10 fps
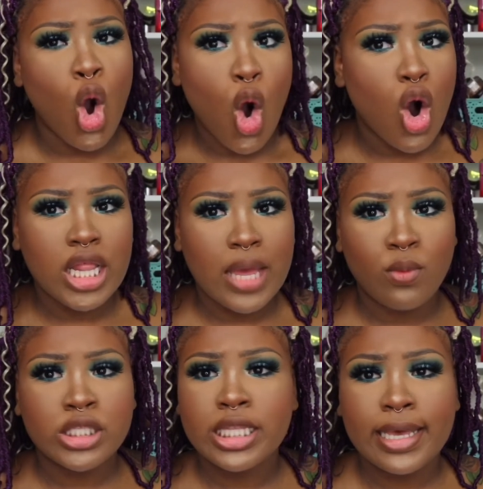all i
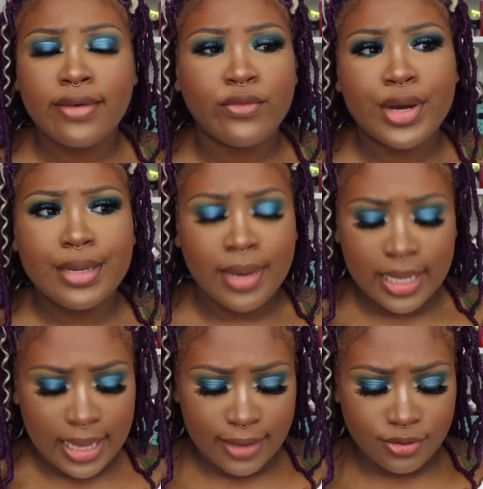was looking for in my
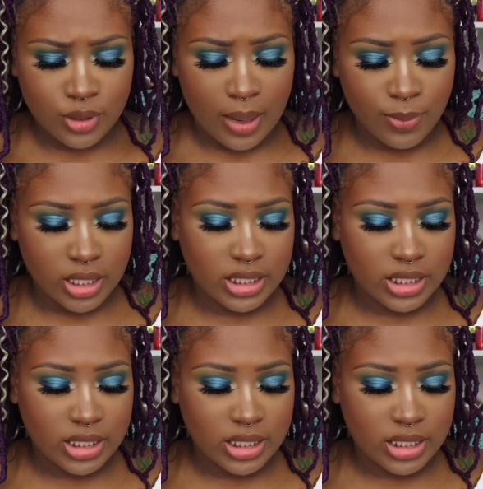life so i'm going to